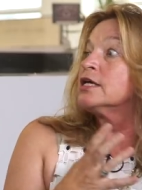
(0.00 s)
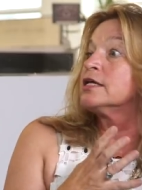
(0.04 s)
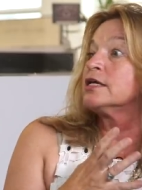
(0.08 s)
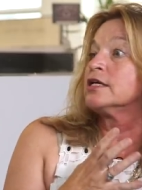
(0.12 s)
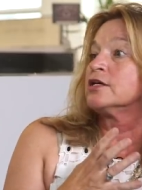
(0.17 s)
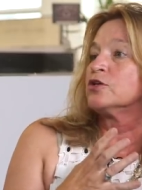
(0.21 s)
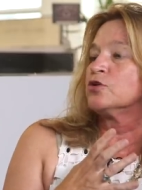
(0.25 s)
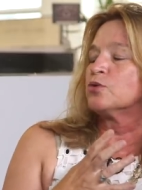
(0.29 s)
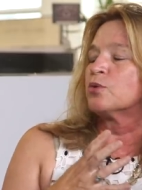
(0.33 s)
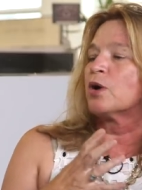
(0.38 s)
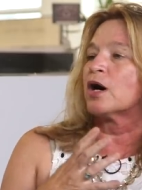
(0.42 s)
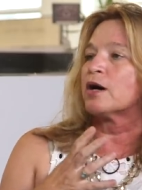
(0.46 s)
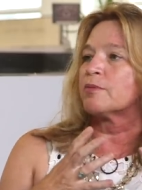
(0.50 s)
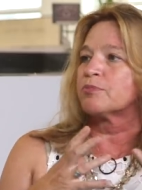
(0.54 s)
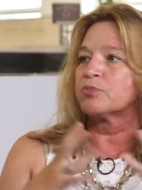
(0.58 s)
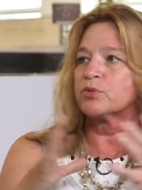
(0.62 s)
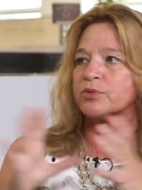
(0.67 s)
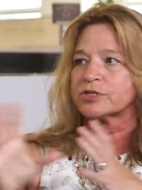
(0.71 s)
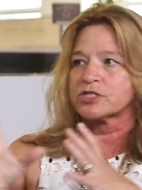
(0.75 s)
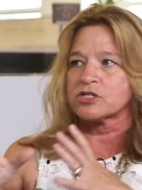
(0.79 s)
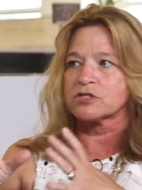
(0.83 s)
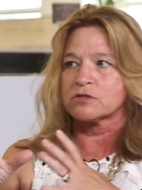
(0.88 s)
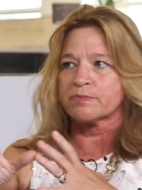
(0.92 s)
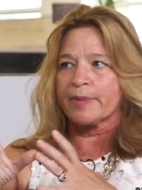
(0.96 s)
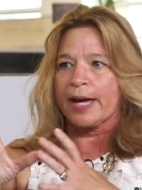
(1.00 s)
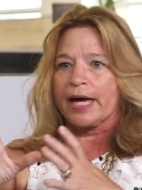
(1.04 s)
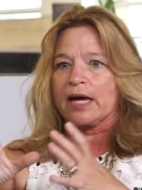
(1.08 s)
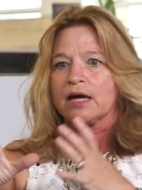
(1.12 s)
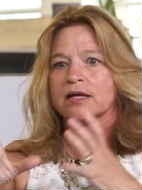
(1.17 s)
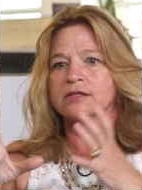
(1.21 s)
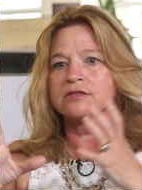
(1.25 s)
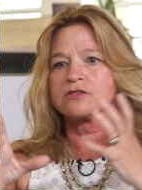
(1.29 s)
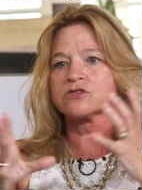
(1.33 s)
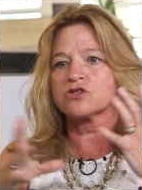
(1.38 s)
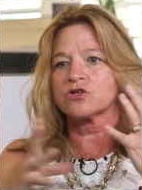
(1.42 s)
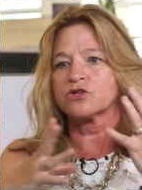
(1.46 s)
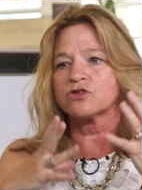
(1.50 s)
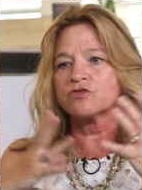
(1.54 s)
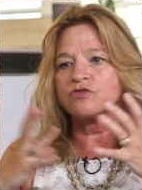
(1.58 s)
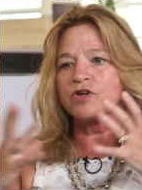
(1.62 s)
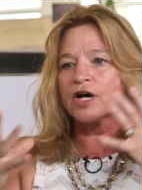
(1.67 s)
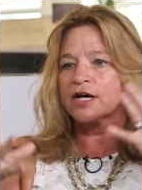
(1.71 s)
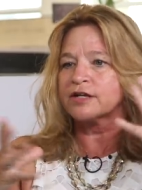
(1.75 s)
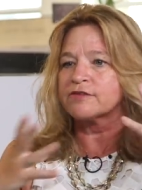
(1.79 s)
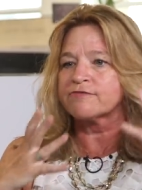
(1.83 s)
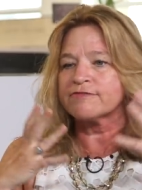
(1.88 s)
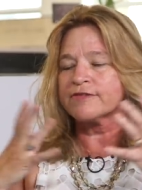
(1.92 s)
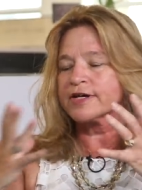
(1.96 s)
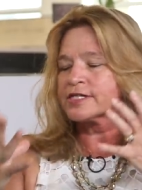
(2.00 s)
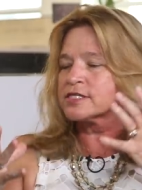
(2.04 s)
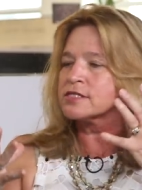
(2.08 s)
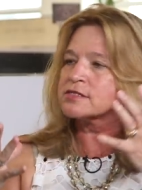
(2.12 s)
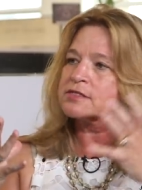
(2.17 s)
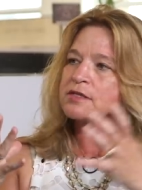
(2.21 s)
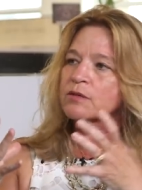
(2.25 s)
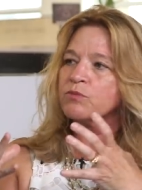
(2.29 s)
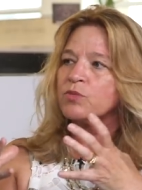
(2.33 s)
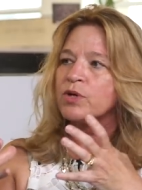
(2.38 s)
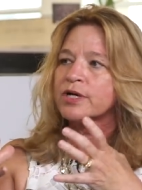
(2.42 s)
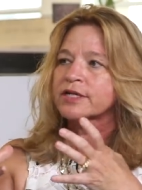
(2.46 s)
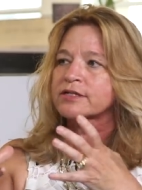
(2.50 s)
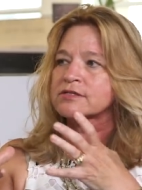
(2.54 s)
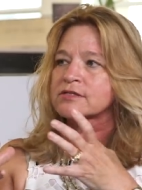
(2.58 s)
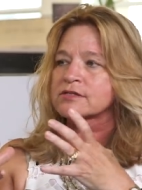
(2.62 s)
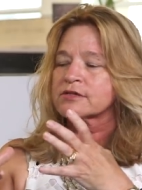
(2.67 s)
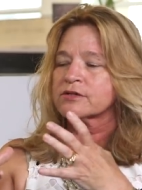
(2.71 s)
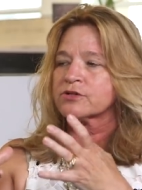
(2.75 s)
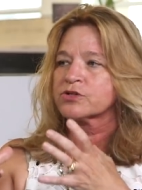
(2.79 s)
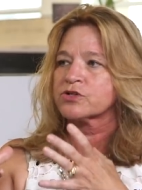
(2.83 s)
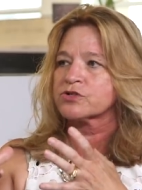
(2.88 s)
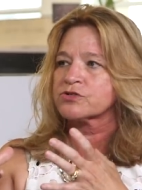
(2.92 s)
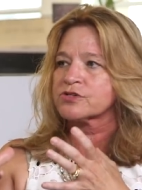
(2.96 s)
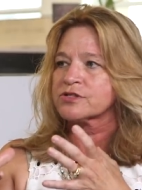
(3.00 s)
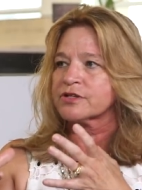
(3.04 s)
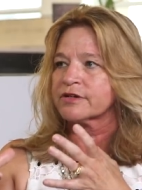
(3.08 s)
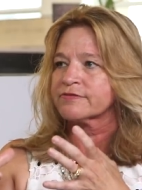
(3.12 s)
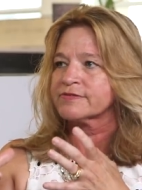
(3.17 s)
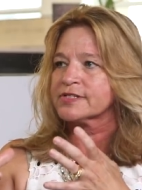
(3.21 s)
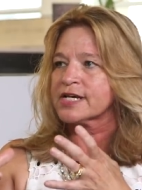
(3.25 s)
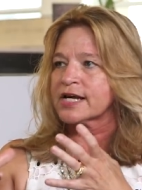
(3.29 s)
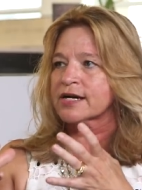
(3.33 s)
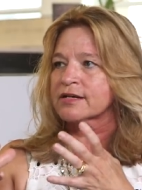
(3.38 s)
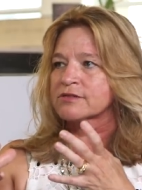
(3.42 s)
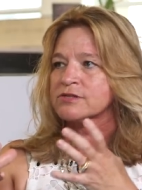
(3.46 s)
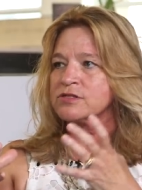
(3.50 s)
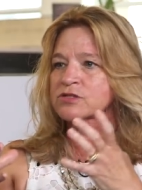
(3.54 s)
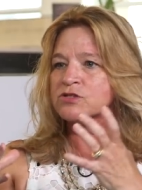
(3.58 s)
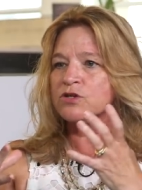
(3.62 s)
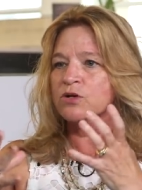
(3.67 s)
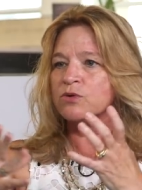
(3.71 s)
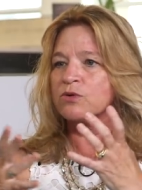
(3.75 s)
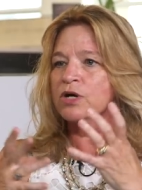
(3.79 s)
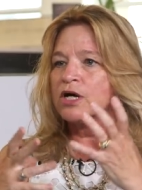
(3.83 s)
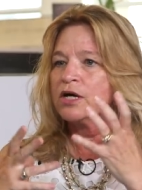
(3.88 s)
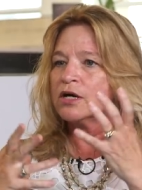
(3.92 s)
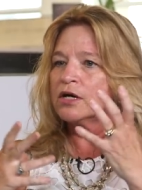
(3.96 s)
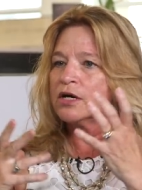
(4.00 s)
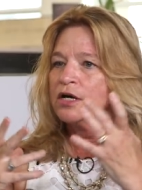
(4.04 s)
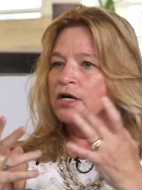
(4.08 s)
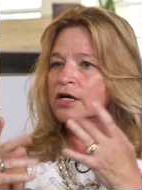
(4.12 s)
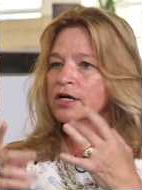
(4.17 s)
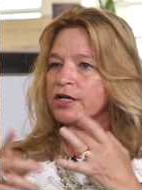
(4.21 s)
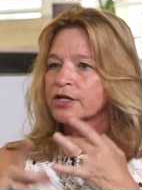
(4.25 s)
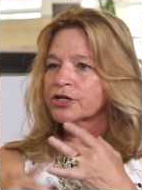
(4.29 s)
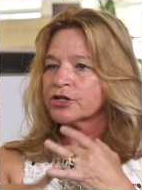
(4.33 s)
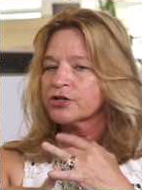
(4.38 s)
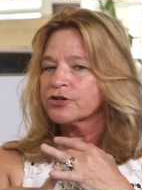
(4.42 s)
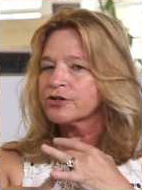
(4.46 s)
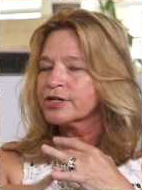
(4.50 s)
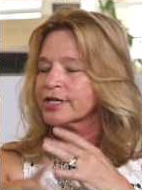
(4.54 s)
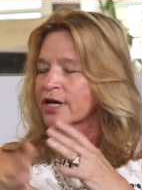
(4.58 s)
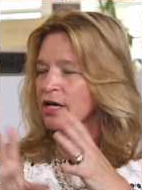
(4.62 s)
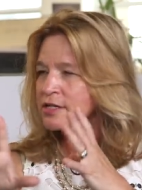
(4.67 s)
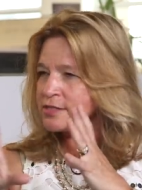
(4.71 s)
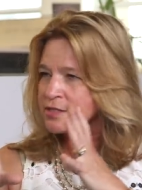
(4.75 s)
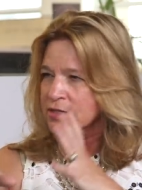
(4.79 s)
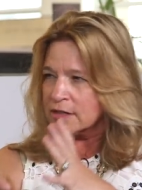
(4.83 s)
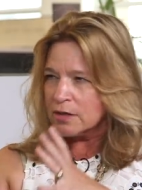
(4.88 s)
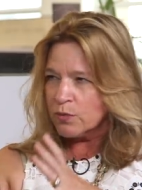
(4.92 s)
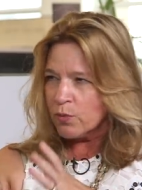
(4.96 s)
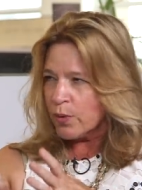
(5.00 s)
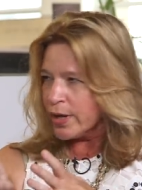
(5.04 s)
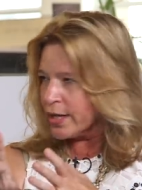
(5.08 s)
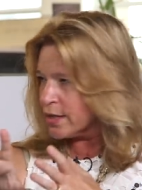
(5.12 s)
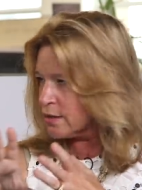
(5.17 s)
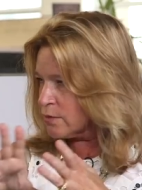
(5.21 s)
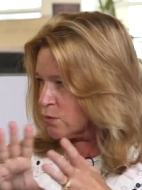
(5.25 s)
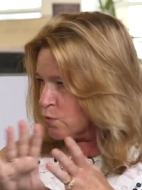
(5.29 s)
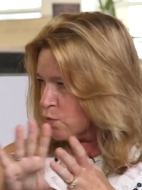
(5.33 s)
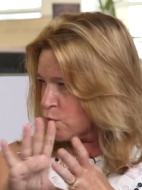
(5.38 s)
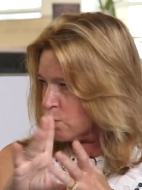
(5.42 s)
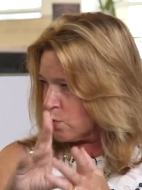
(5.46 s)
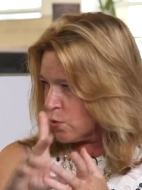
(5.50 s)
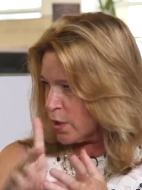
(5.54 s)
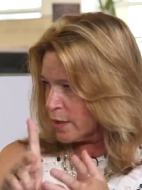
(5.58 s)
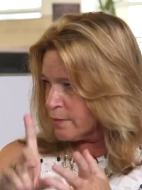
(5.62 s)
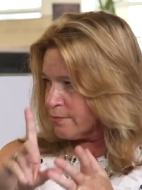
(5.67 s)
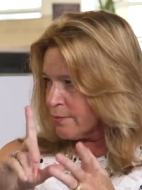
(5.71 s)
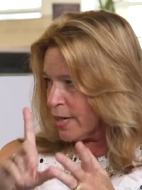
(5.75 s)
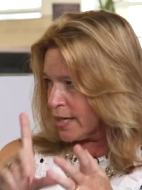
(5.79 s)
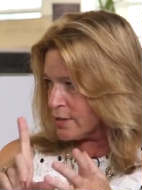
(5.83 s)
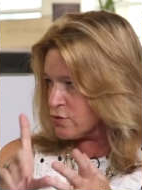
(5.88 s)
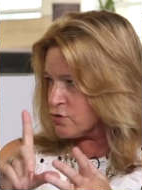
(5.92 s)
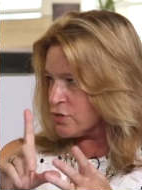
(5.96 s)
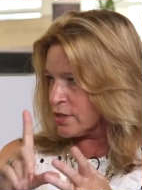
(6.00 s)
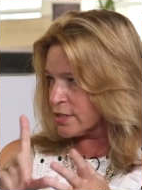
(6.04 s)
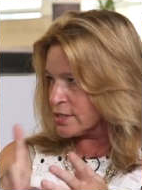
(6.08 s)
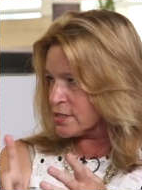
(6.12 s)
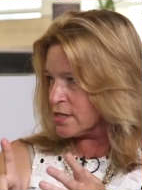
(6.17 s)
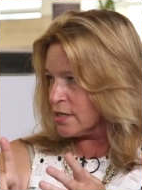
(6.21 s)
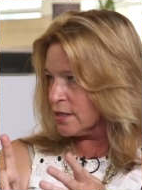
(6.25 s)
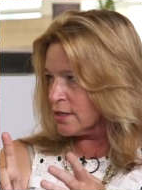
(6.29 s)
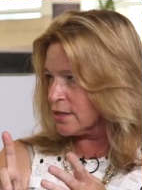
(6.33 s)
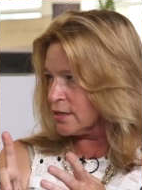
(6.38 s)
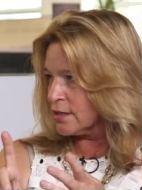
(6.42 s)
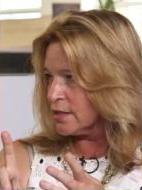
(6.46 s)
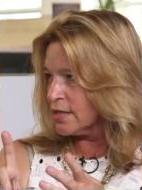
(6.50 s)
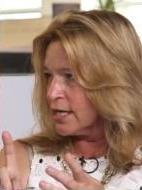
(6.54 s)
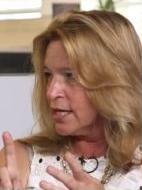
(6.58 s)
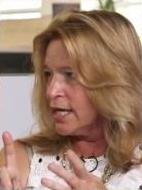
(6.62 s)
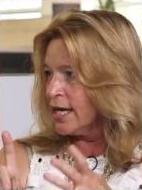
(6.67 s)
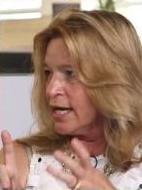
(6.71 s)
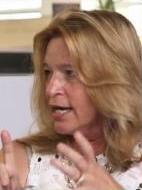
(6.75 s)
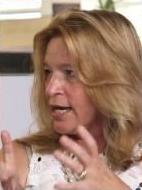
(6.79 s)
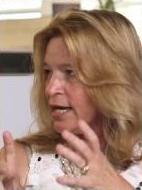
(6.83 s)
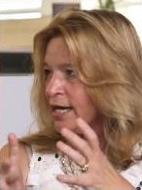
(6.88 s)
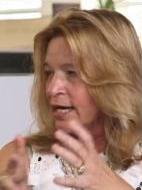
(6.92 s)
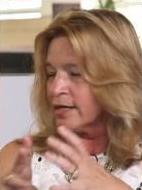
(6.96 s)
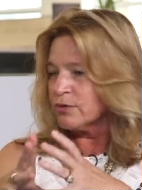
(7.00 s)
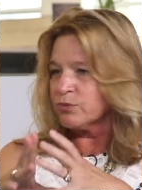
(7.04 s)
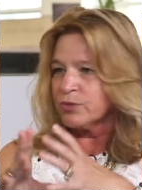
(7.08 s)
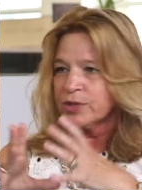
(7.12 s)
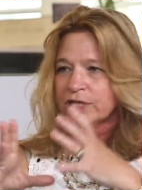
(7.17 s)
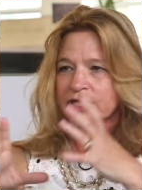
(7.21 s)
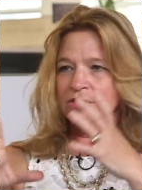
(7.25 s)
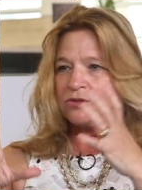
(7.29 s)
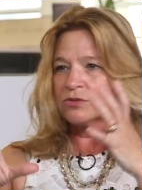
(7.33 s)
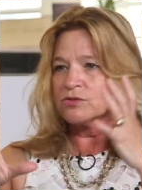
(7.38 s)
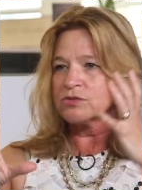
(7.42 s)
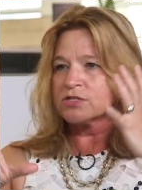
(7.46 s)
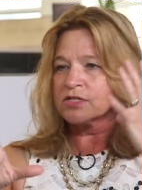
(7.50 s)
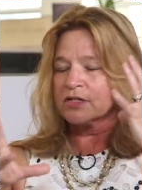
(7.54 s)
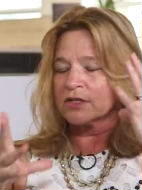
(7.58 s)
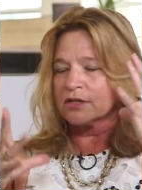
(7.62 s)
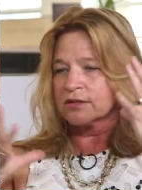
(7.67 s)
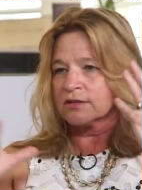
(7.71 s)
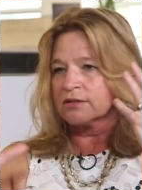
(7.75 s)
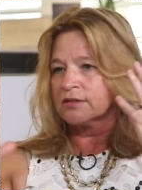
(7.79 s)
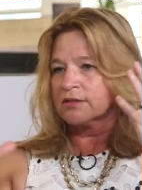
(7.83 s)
heating you up, which is bad. So you've got to find some way to slow yourself down. So Curiosity weighed one metric ton, and we used a